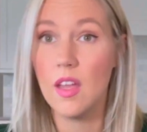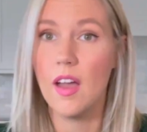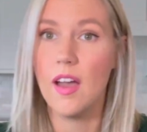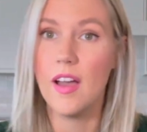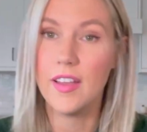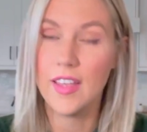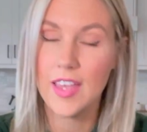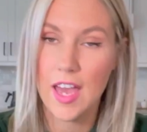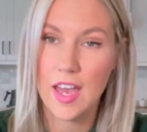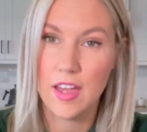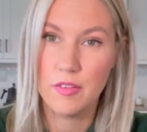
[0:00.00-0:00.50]

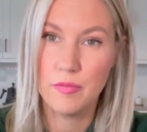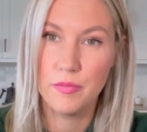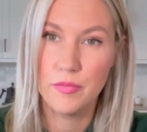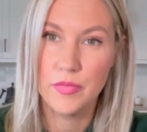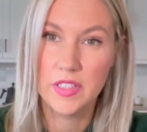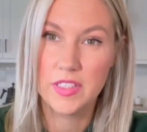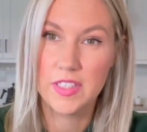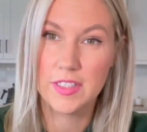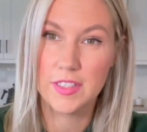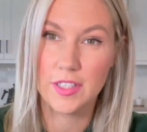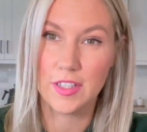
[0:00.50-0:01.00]
Again,
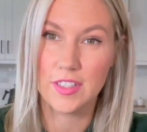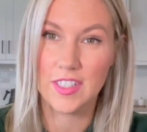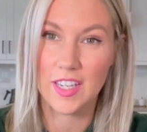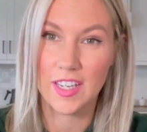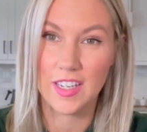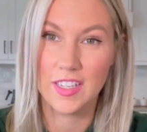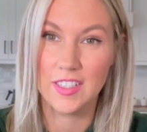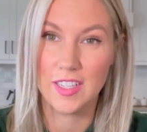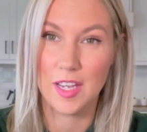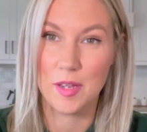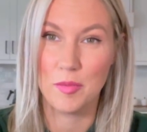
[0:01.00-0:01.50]
this is our
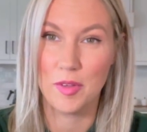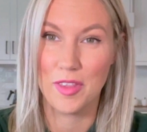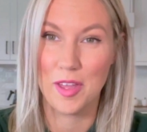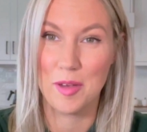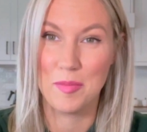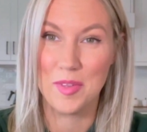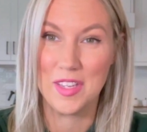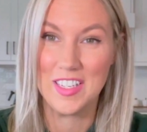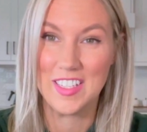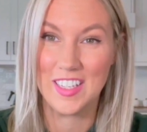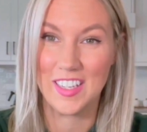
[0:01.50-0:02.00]
2nd time with
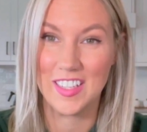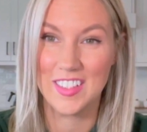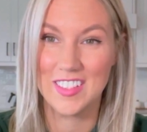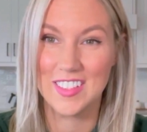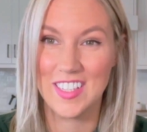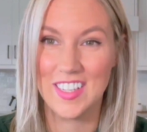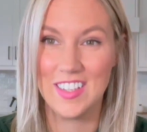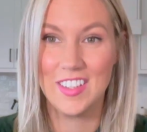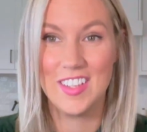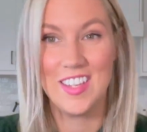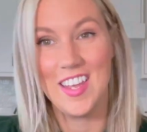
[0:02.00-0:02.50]
Emily
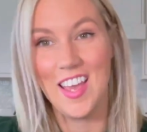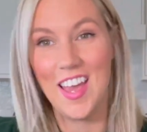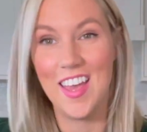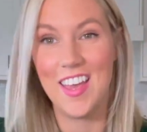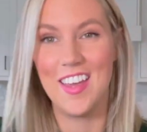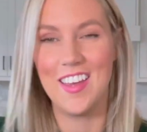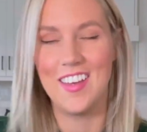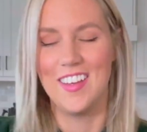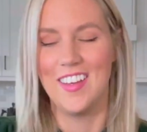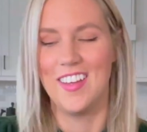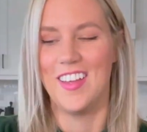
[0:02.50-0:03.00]
Dickinson.
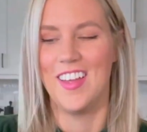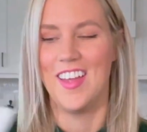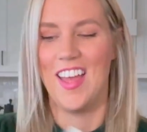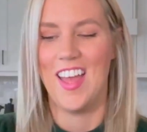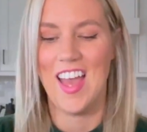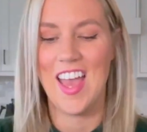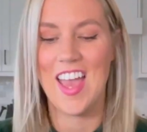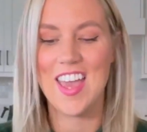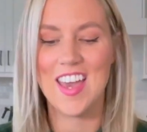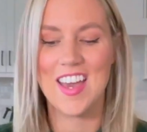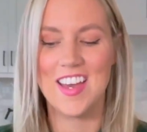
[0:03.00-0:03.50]
Yay!
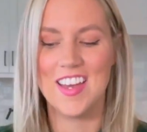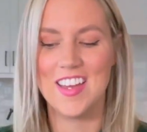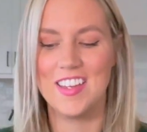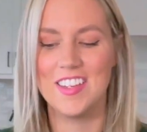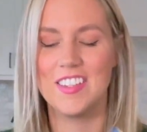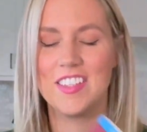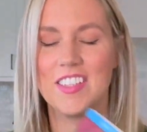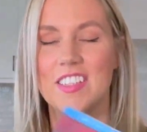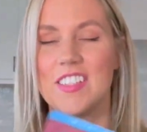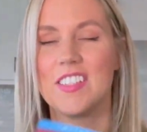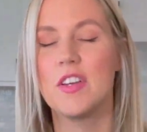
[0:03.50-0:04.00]

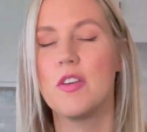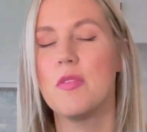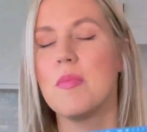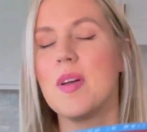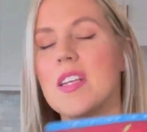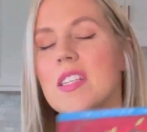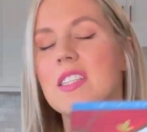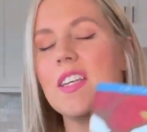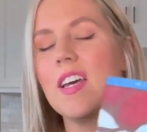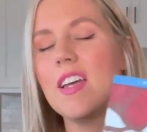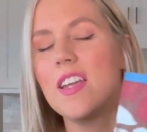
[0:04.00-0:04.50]
And so
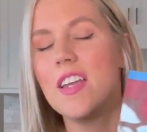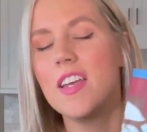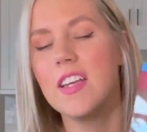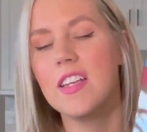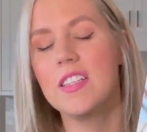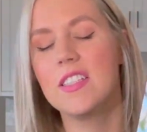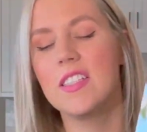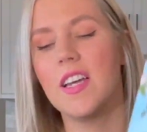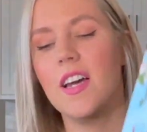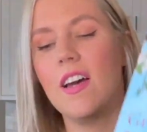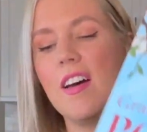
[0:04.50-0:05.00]
my son
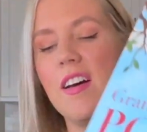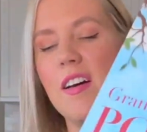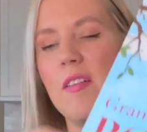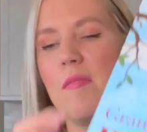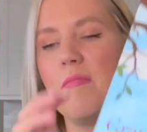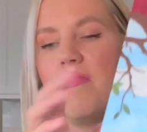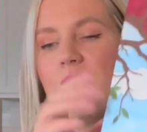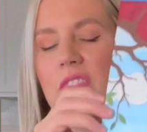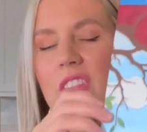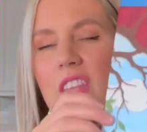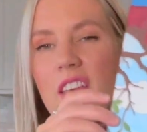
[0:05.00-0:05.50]
has
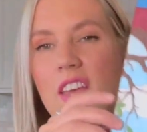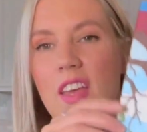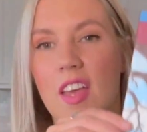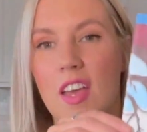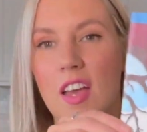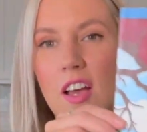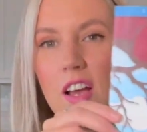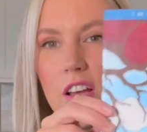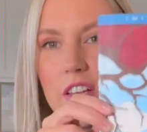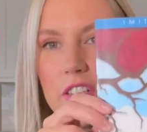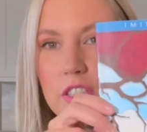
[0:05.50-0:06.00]

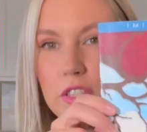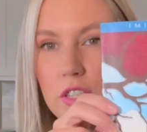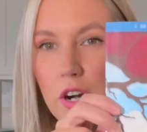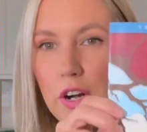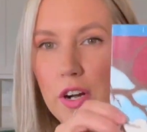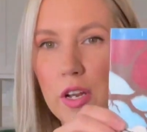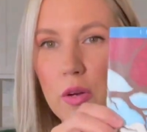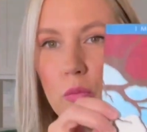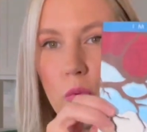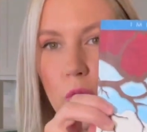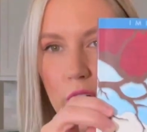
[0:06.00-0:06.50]

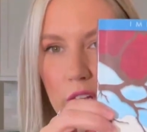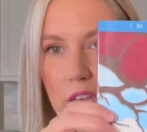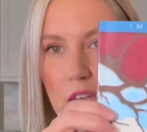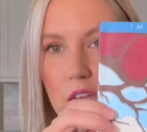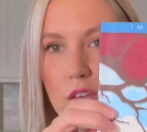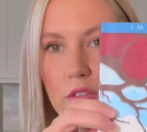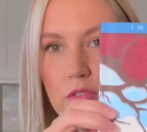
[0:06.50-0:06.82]
started working